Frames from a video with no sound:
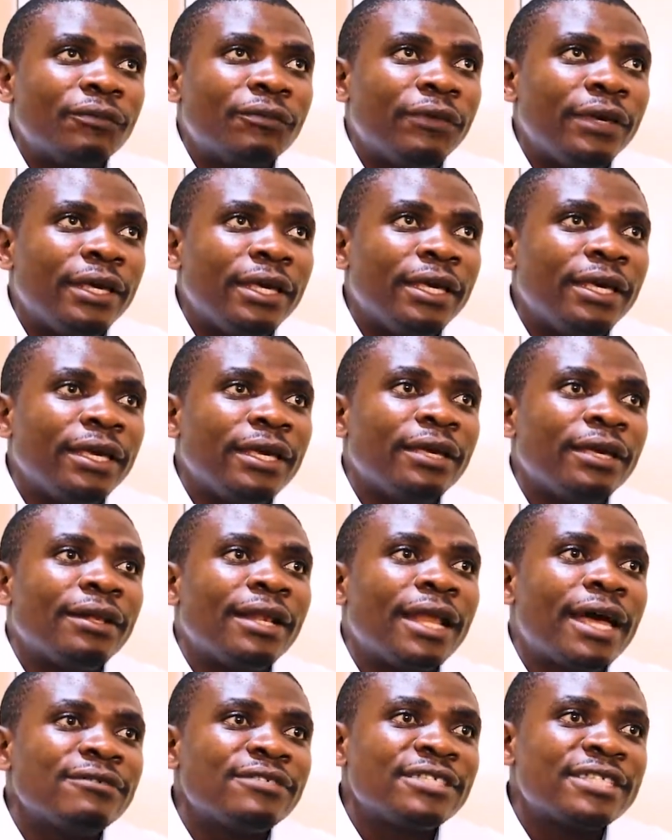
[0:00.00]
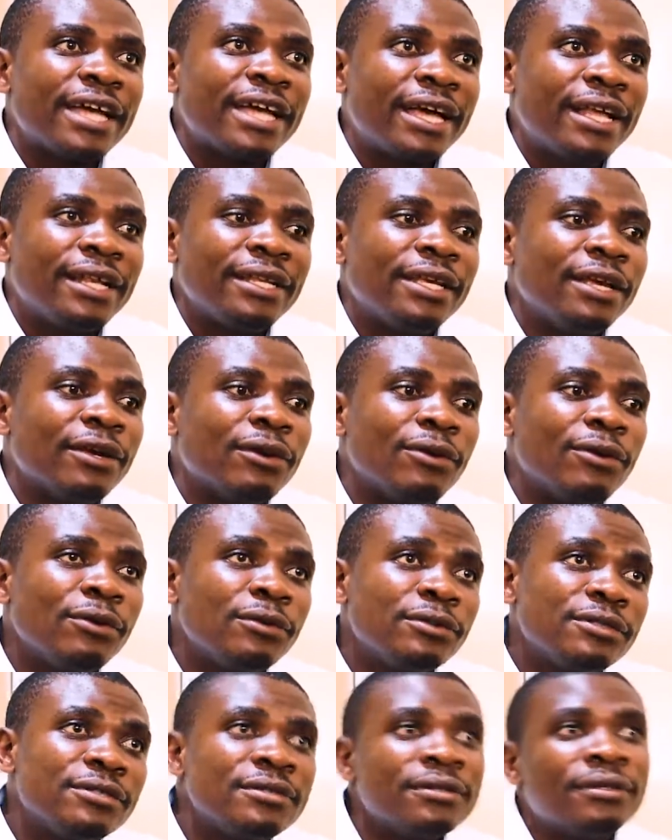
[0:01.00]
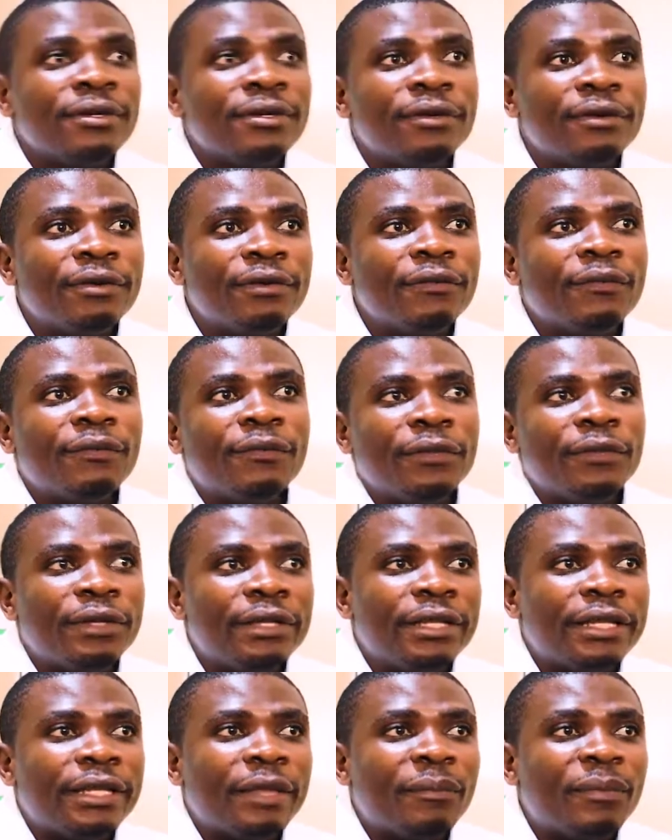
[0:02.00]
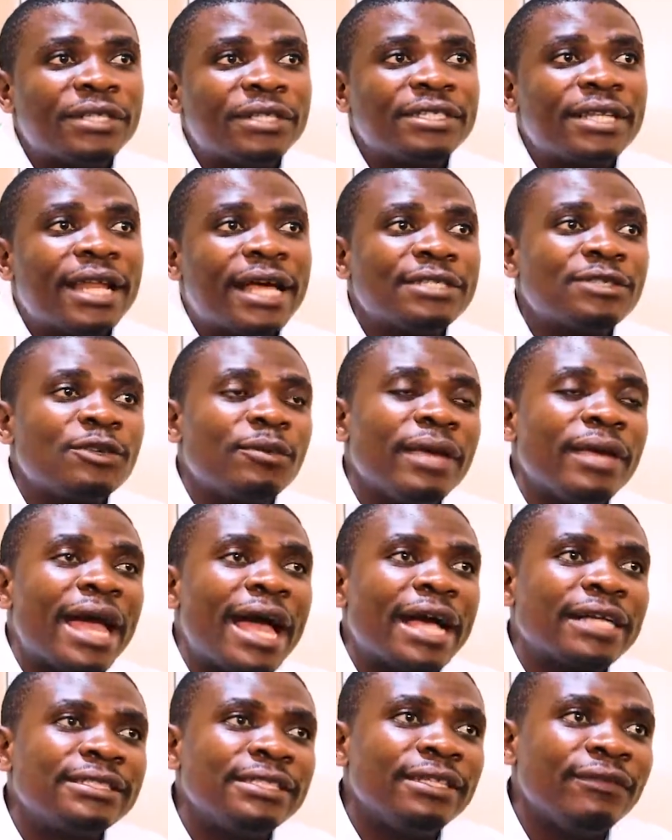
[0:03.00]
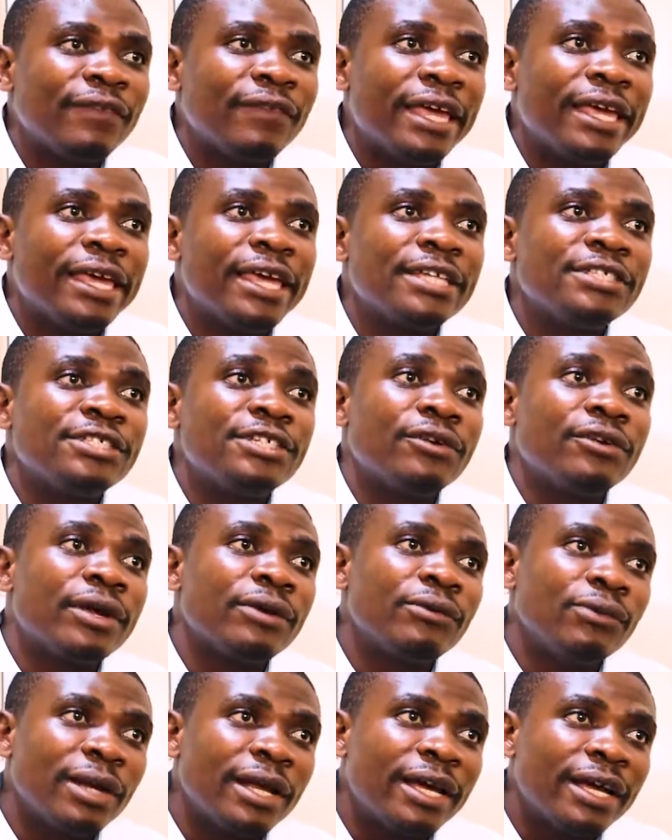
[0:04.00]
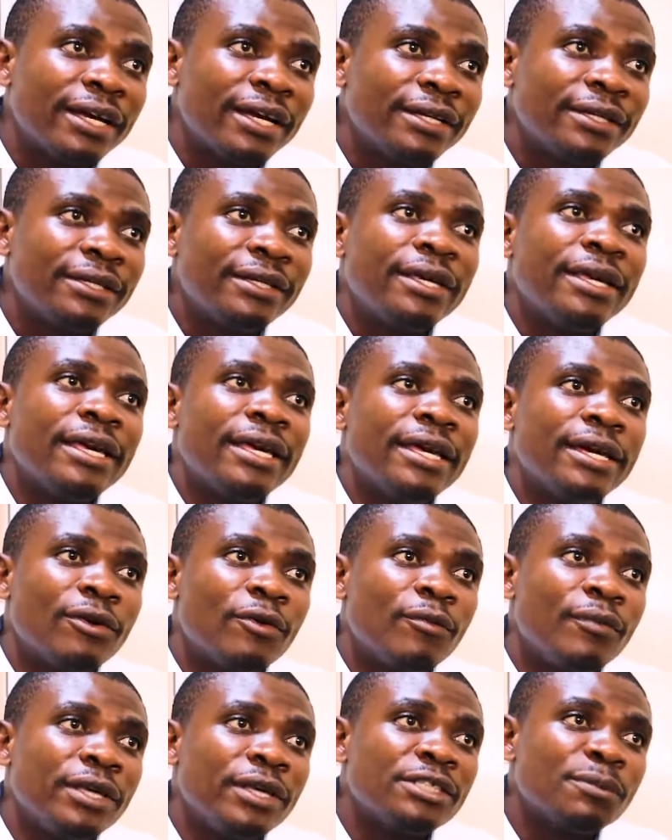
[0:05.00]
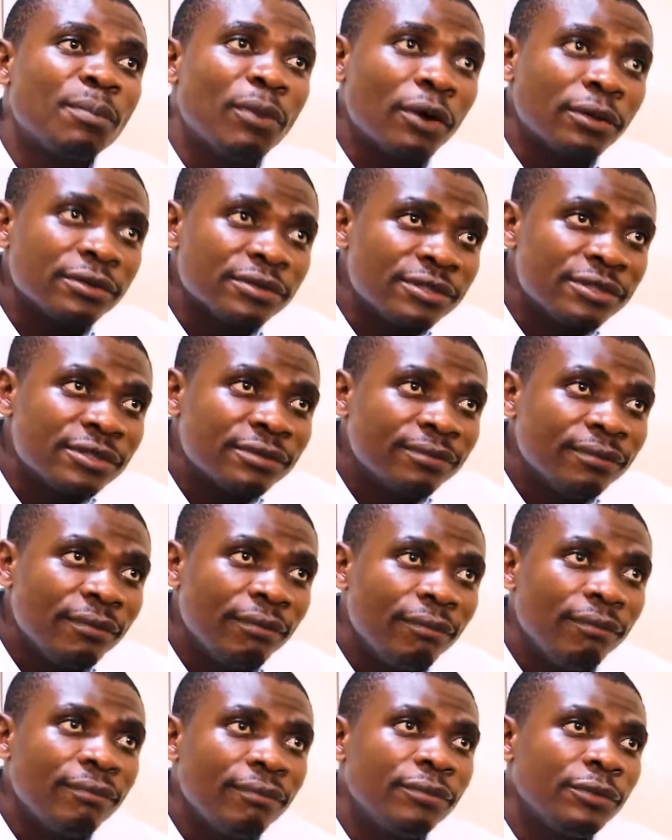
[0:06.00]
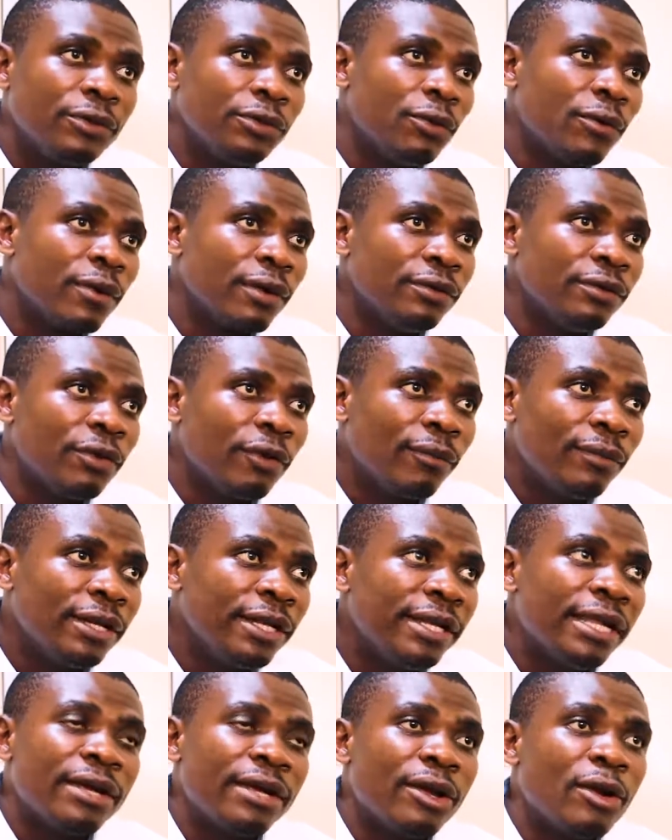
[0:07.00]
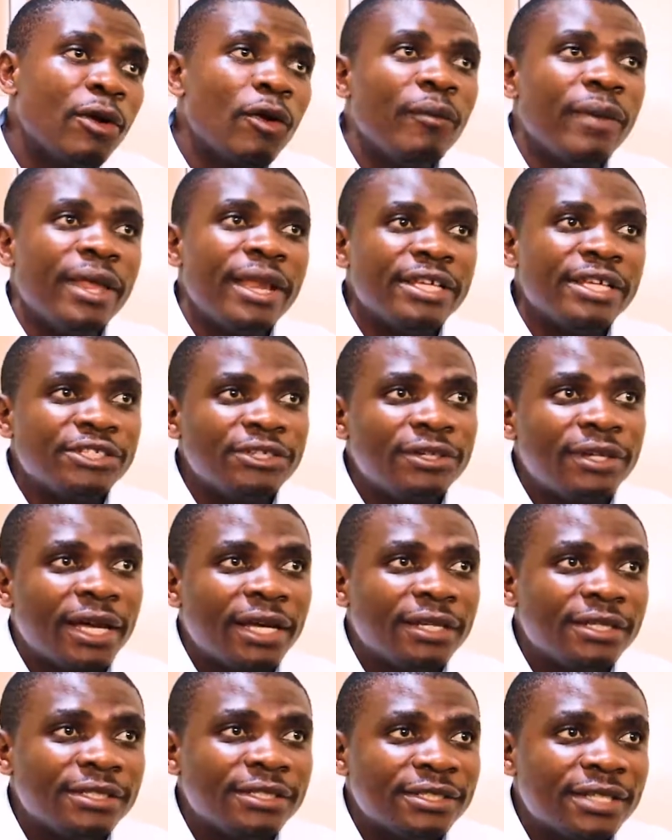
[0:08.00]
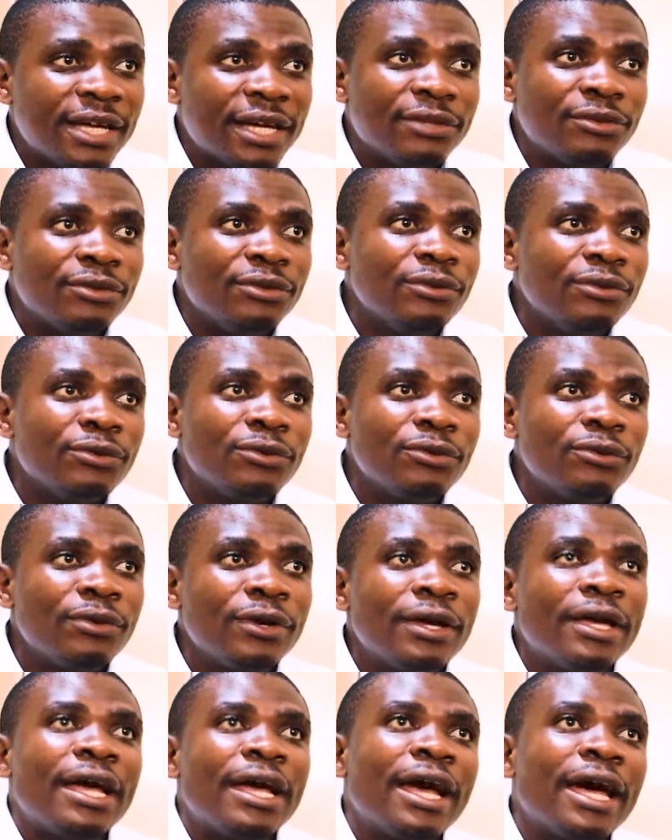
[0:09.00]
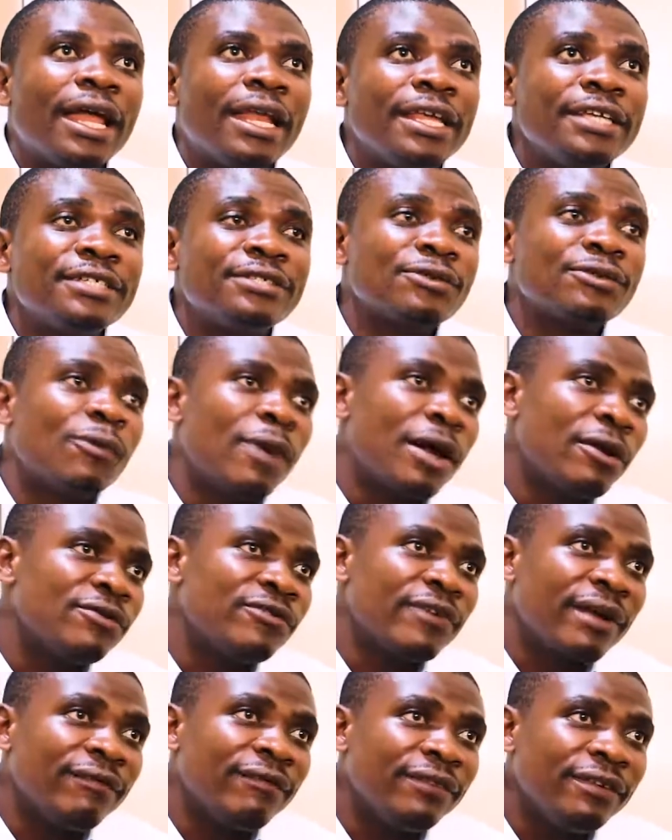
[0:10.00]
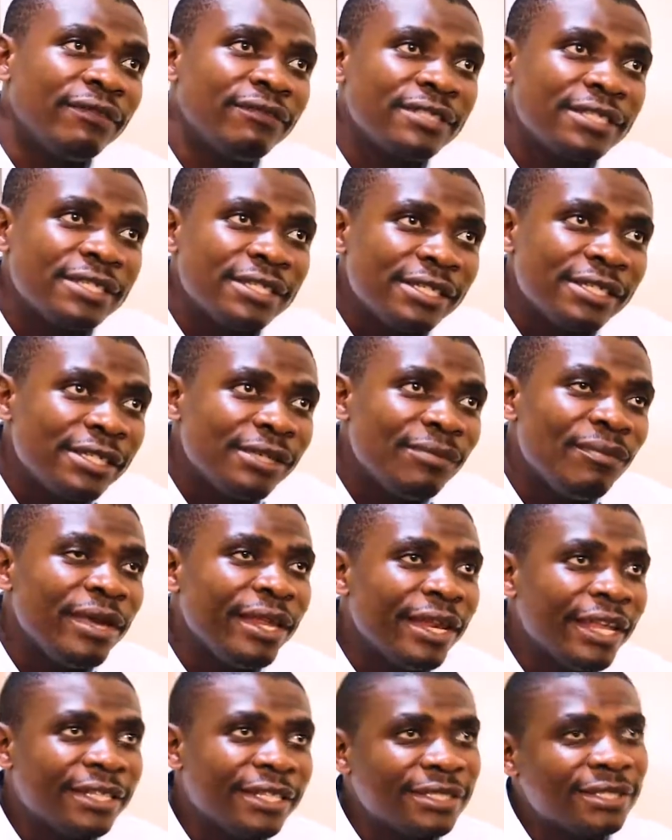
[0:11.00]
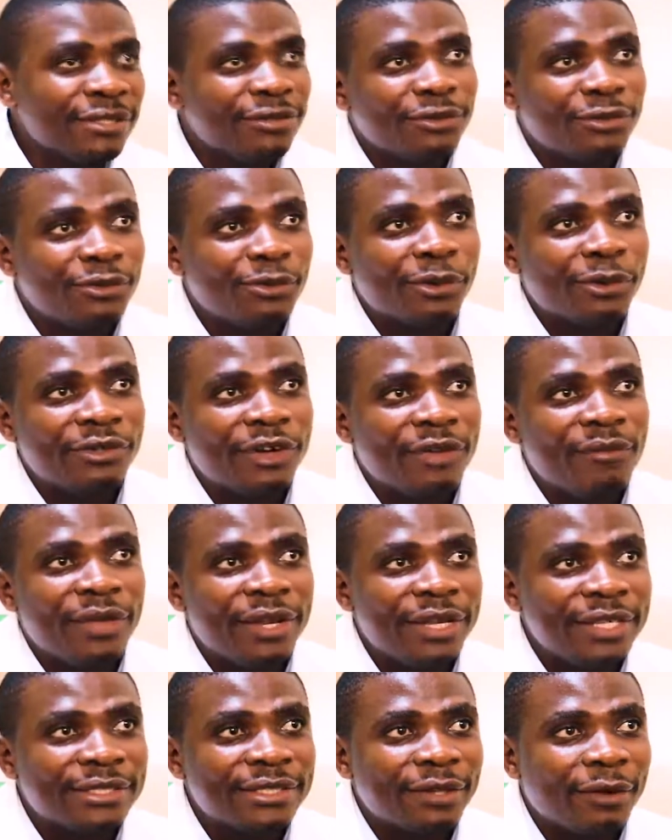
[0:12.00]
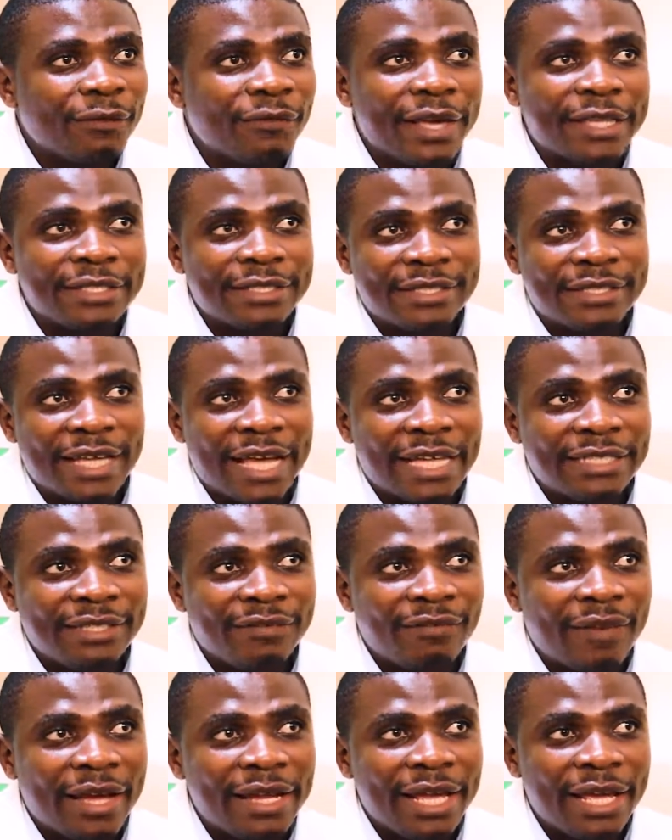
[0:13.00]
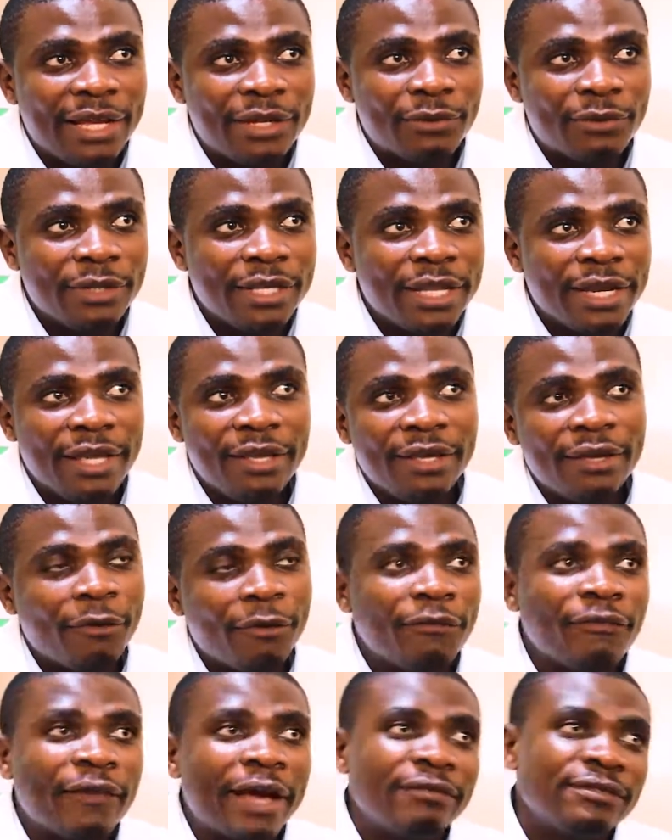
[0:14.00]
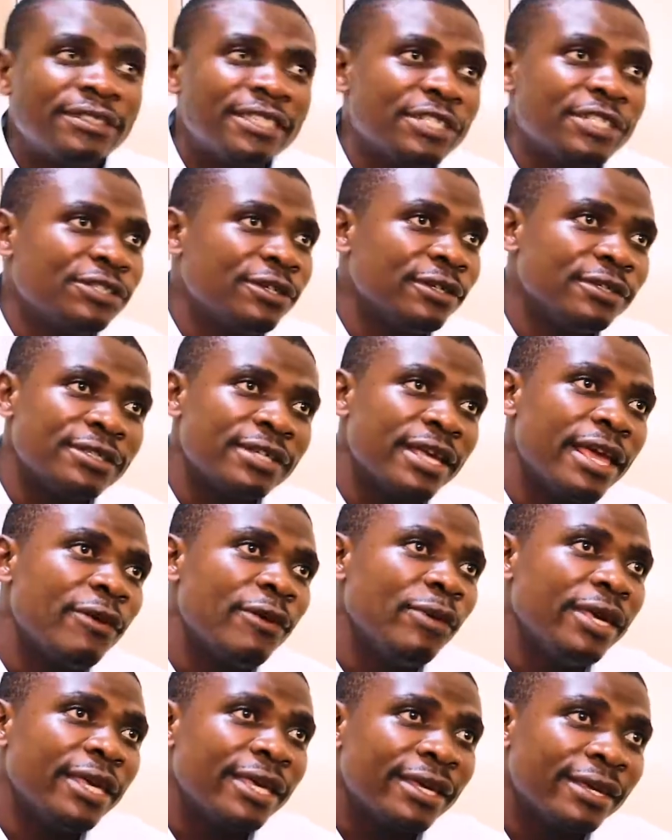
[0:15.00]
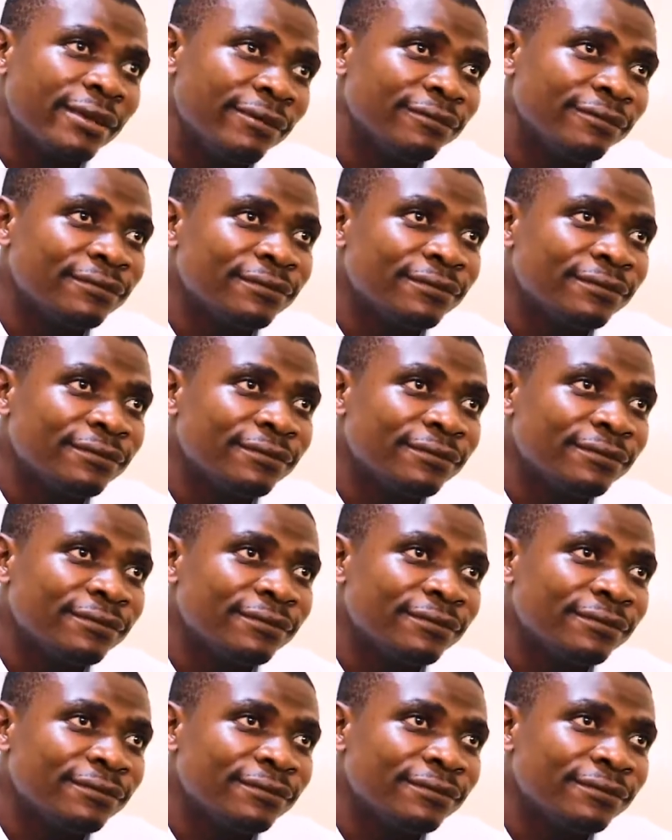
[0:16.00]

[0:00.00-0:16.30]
Lifestyle includes a person has to be active, engaged in regular aerobic sports. Normally the recommendation is that you do at least 150 minutes to 200 minutes of exercise divided into 3 or 5 sessions a week.